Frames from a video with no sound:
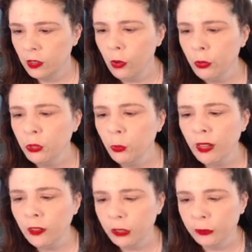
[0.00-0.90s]
Oh, you're
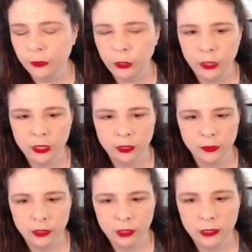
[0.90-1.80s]
welcome. You're
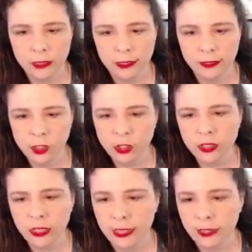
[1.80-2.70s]
welcome. Uh, just
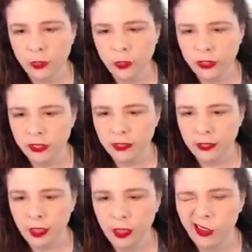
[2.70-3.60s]
the
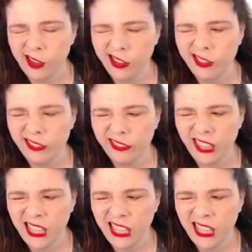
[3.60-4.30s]
entrance of